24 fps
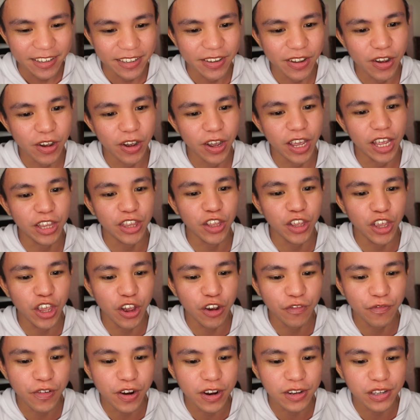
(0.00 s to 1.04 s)
So, ito
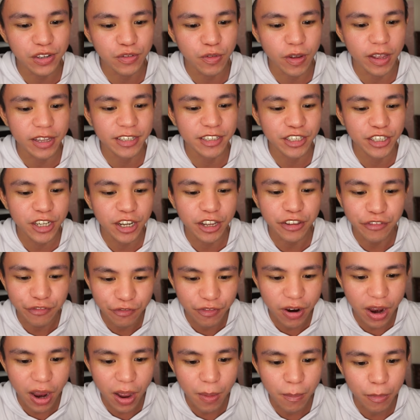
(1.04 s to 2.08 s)
yung first question
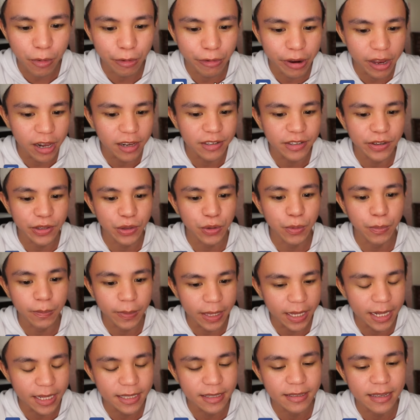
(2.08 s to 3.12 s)
from Morel
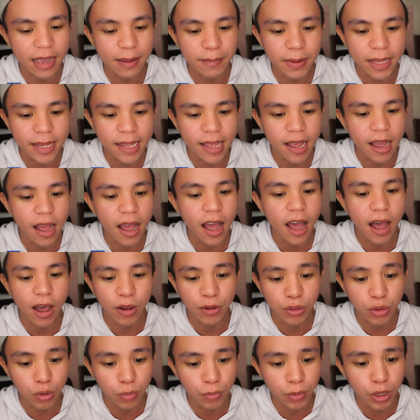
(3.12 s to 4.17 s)
Satomil. Sabi niya,
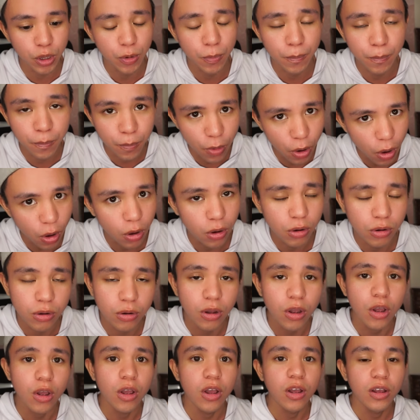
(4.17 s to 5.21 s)
how to be you po?
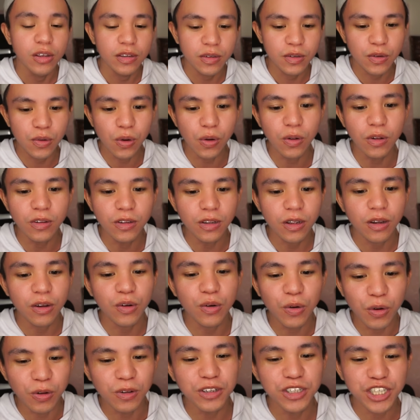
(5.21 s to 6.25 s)
School,
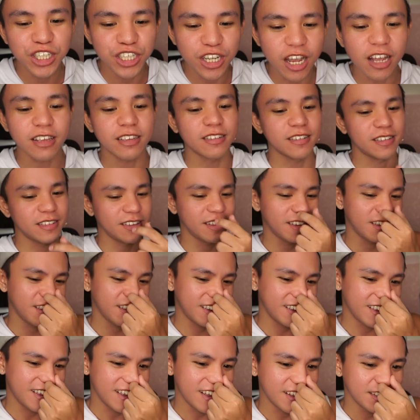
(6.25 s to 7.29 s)
cool shots!
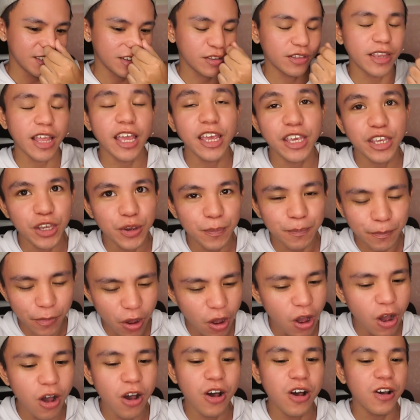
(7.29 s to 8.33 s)
So, thank you
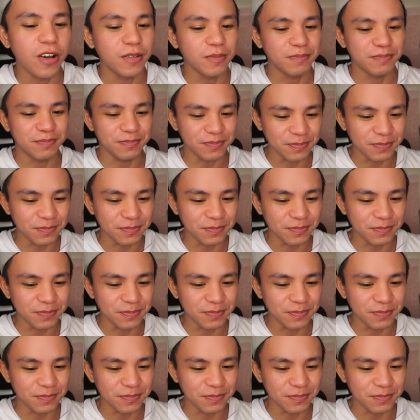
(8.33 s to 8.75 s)
po!